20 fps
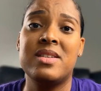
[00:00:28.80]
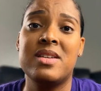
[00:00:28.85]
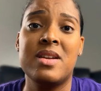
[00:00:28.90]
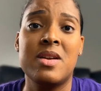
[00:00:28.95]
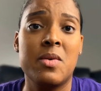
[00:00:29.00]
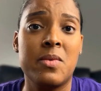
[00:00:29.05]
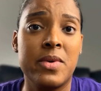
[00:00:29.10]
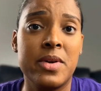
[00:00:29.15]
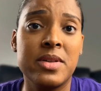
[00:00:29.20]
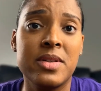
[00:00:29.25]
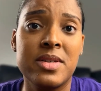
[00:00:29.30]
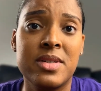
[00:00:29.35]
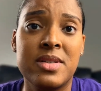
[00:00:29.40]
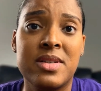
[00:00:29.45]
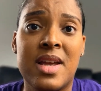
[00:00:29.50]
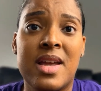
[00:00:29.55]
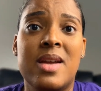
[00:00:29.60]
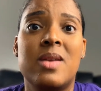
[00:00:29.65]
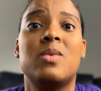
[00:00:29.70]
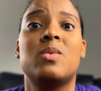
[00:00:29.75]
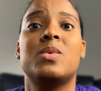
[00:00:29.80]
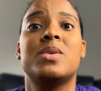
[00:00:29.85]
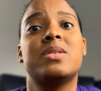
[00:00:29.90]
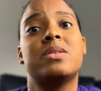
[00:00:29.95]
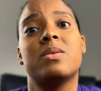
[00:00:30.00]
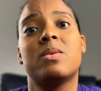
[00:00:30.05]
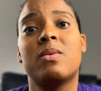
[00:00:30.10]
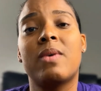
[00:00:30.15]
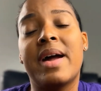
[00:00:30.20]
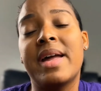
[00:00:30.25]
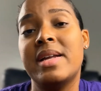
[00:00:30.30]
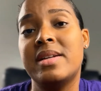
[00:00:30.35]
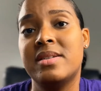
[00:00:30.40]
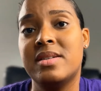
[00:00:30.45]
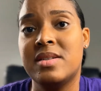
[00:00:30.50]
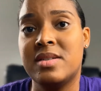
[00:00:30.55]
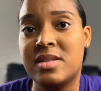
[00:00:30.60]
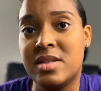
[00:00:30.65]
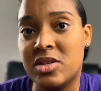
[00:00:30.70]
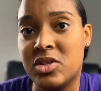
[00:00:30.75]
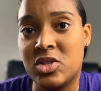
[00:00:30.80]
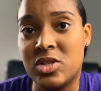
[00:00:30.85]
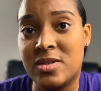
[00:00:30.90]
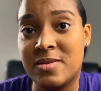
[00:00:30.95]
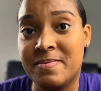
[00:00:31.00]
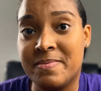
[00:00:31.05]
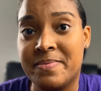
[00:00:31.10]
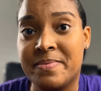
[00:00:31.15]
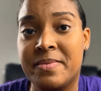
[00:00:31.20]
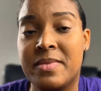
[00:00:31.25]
in real estate was the right decision.